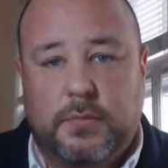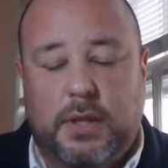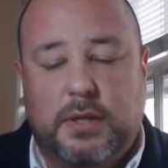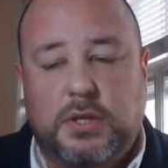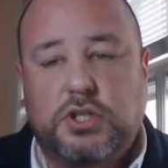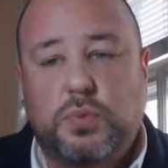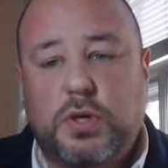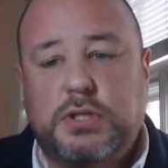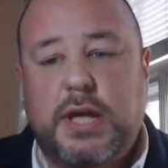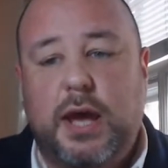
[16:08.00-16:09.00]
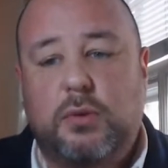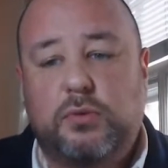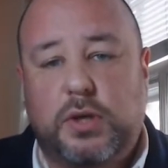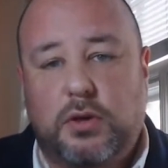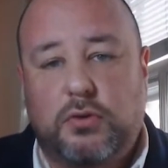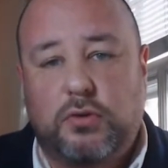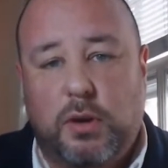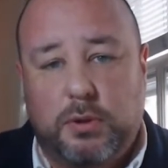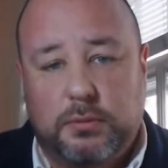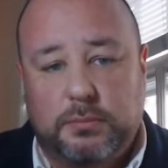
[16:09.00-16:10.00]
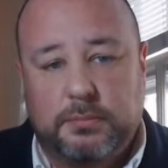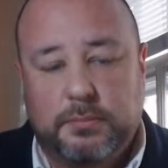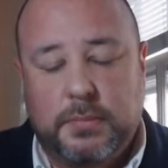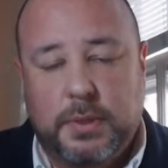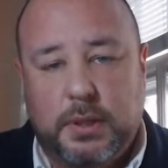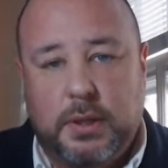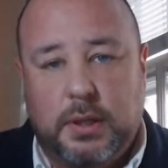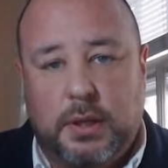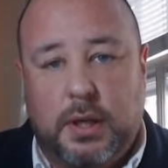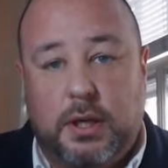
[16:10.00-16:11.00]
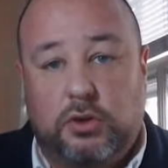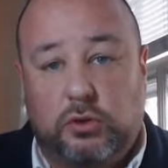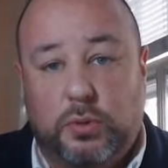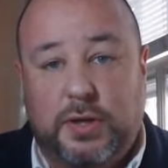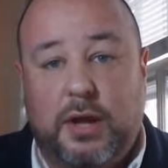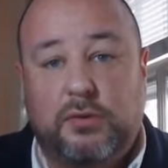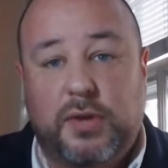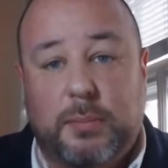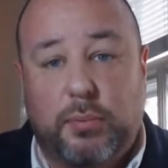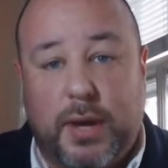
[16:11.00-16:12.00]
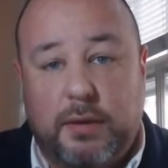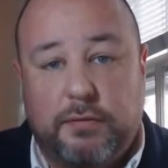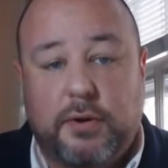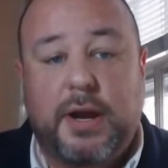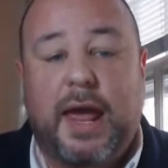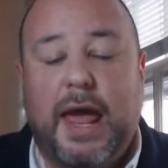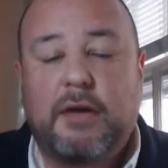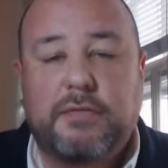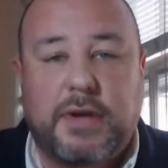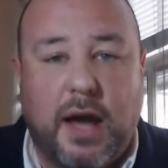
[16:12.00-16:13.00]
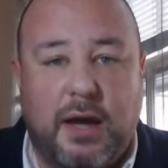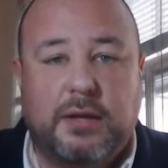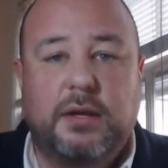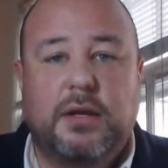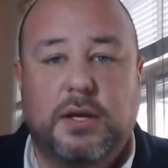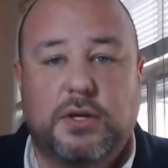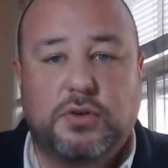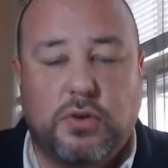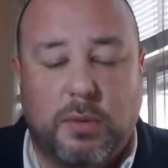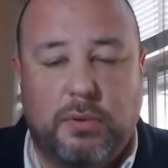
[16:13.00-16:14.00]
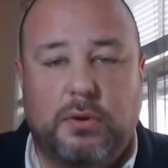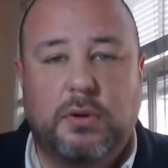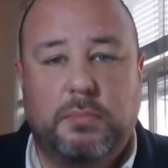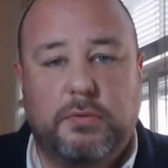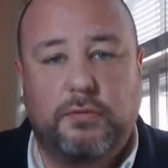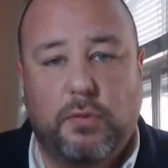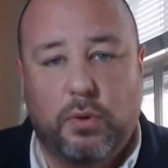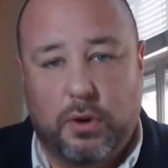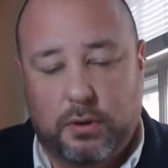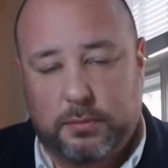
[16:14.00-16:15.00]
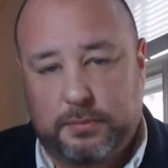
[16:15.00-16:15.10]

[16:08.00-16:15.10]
And this is where towns get in trouble. And this is where towns like Brantford have gotten in trouble before.